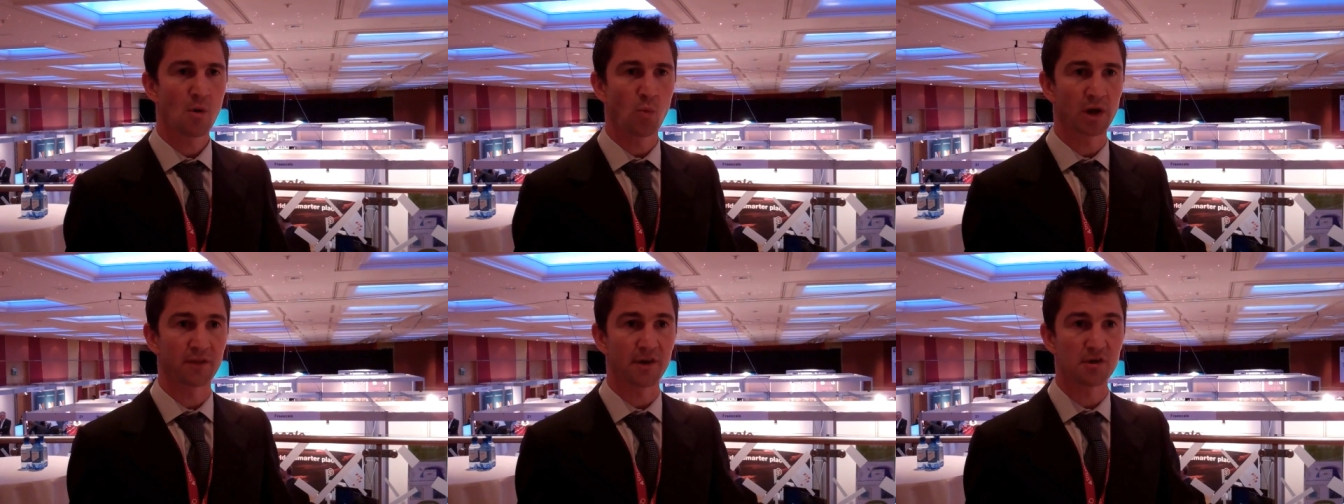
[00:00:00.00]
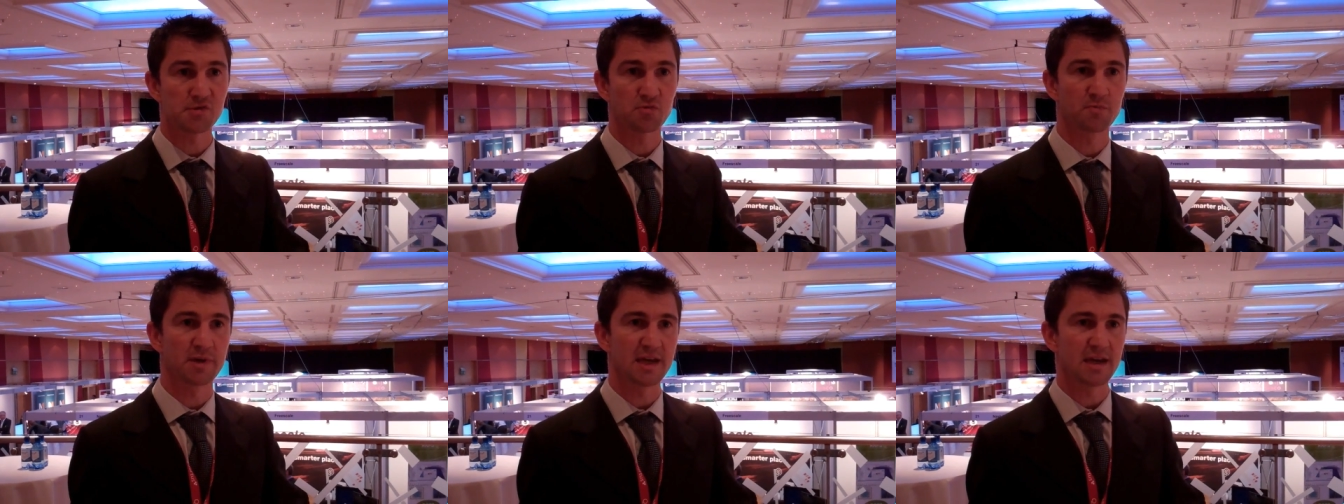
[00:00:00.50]
One of those
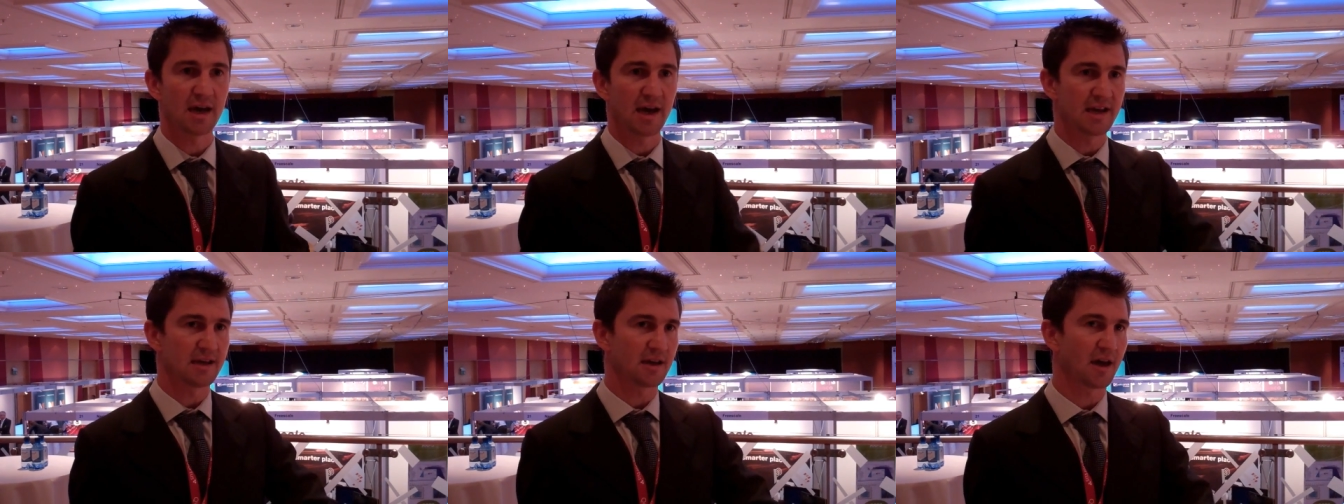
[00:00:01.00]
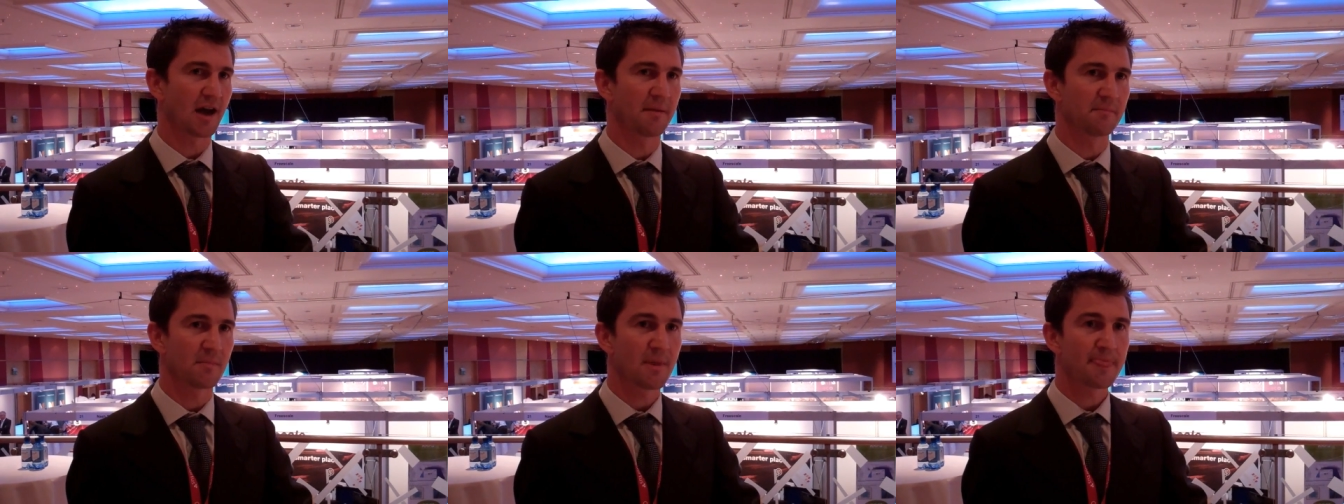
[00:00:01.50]
would be a um,
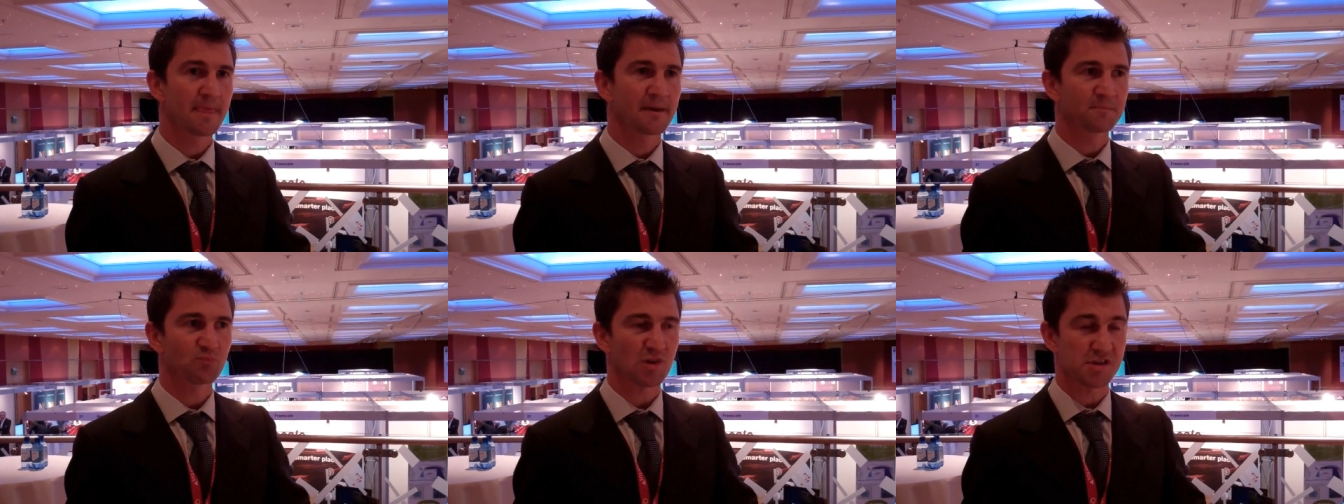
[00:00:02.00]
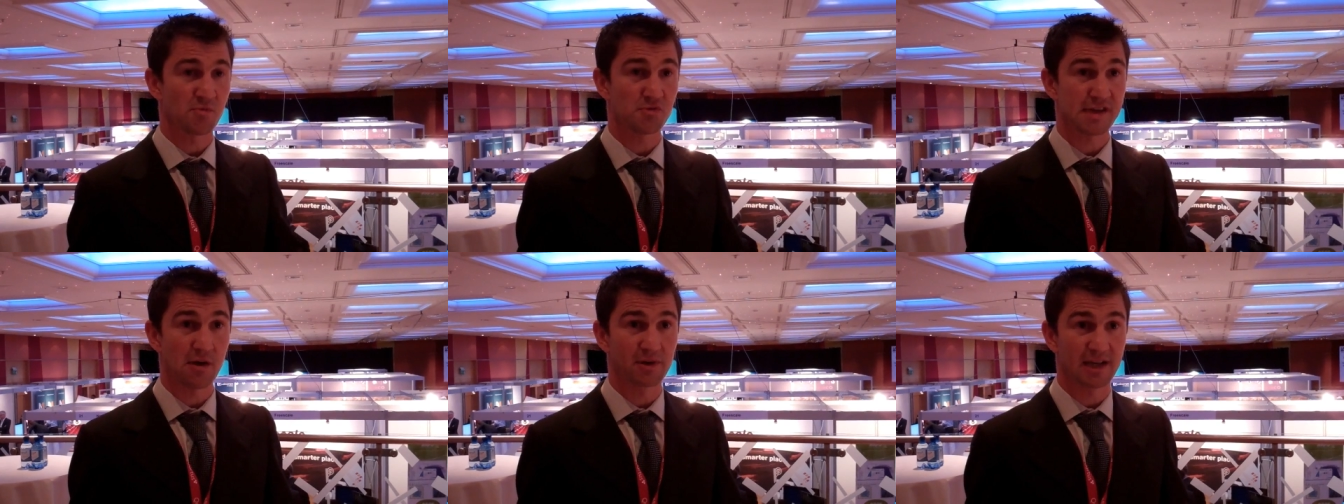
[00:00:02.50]
small
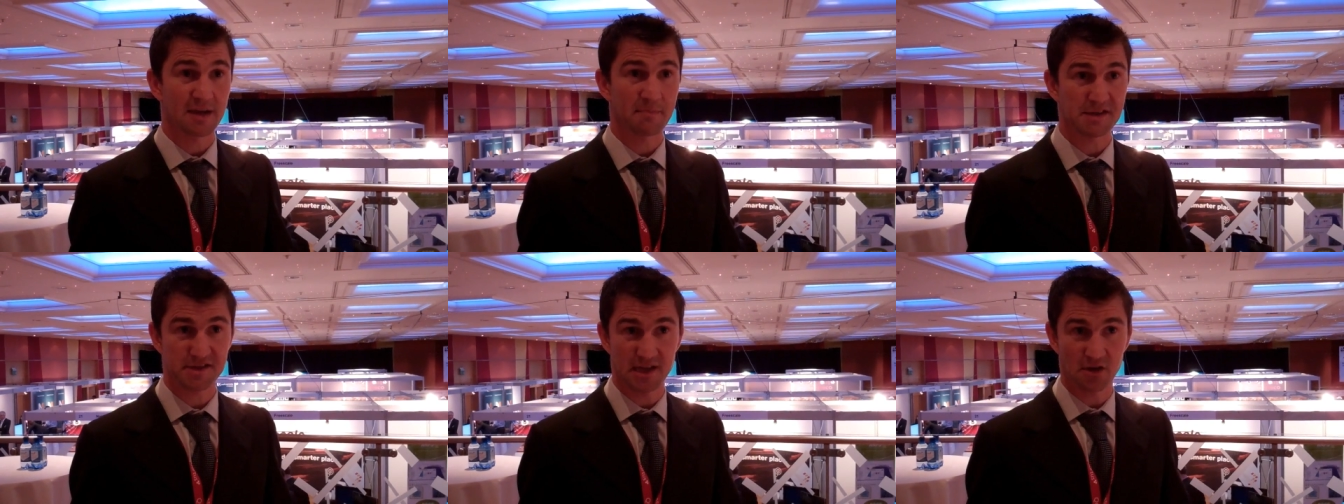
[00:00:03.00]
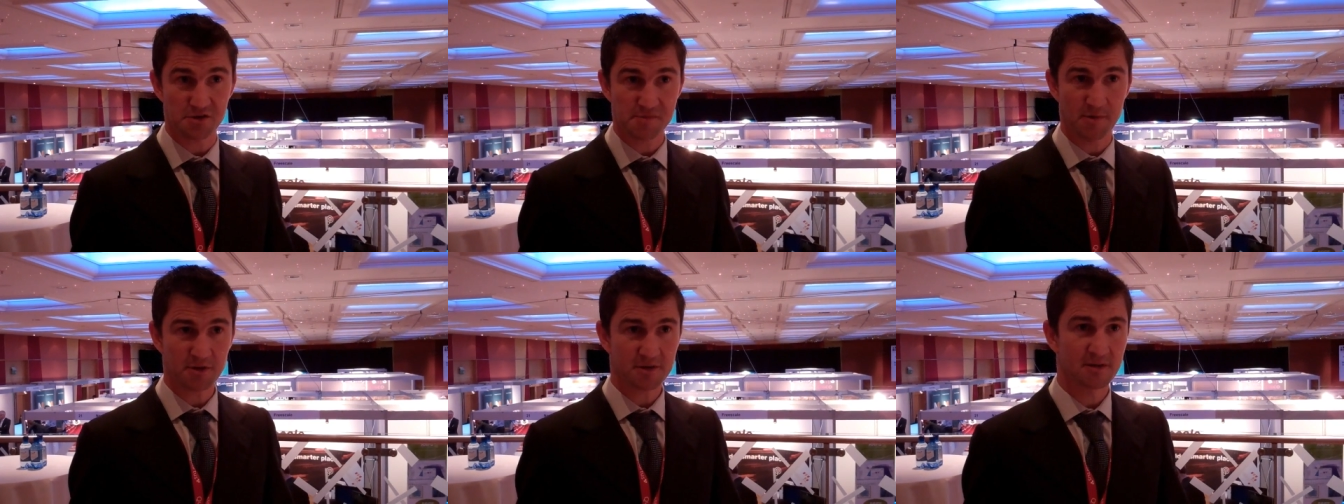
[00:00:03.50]
cell in a capacity
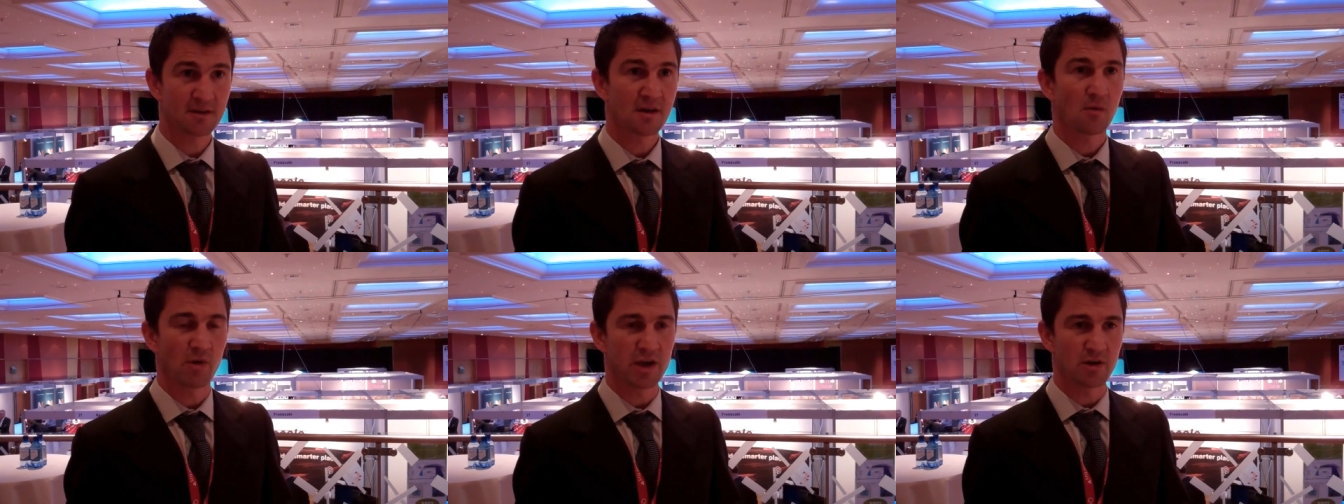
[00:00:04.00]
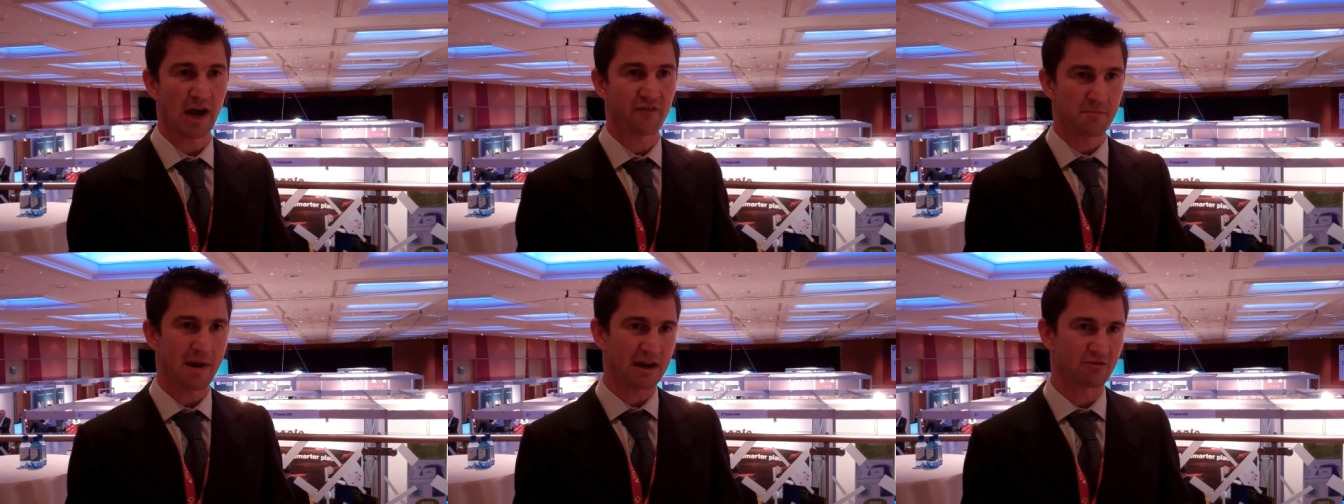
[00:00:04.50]
hotspot, where you have
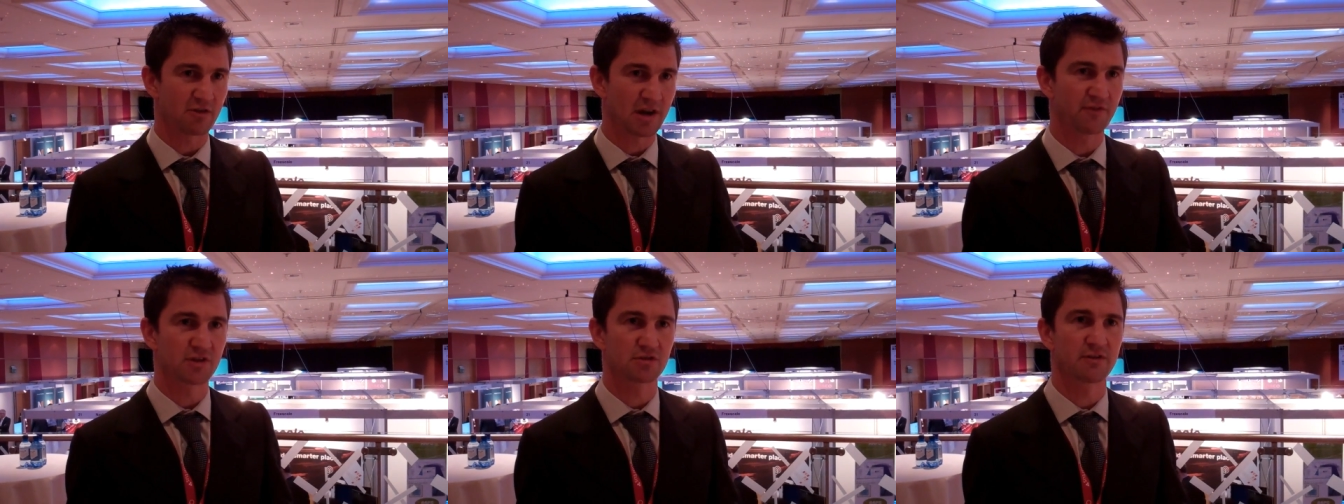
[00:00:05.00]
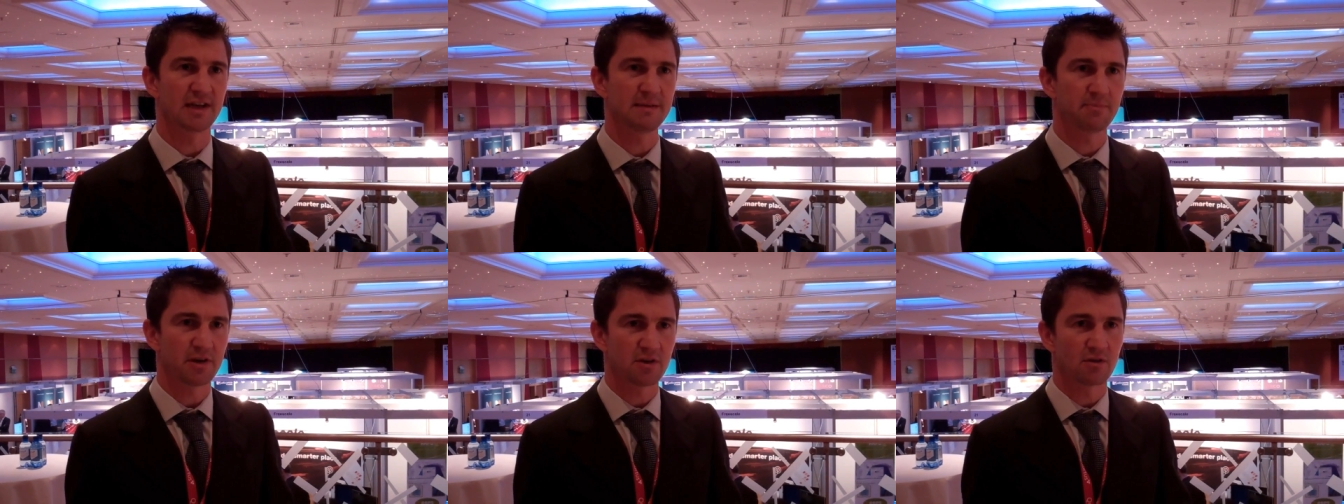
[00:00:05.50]
a macro coverage already,
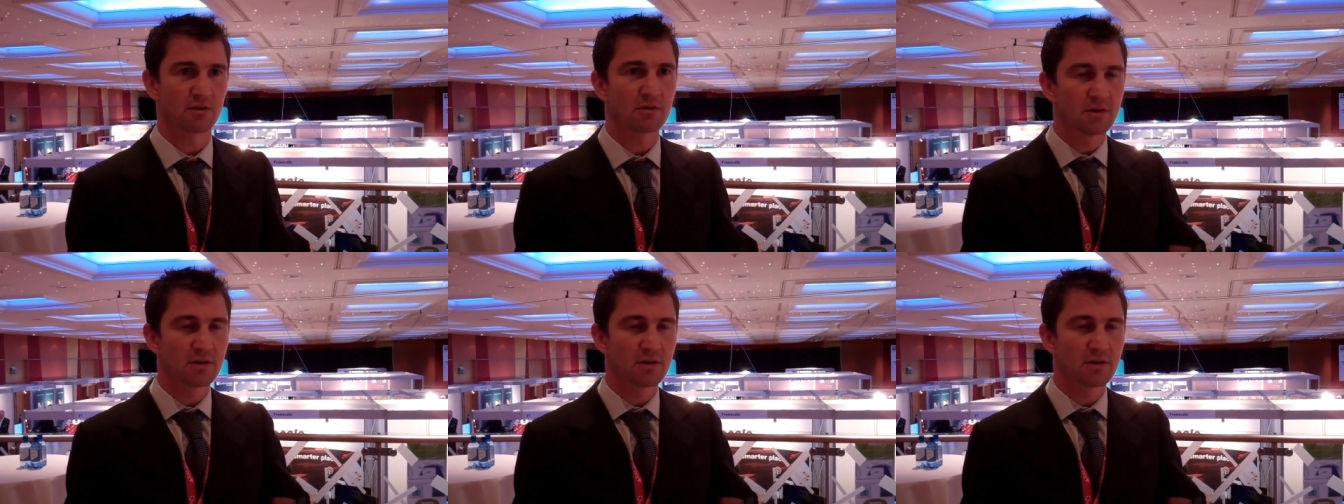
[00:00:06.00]
but you're,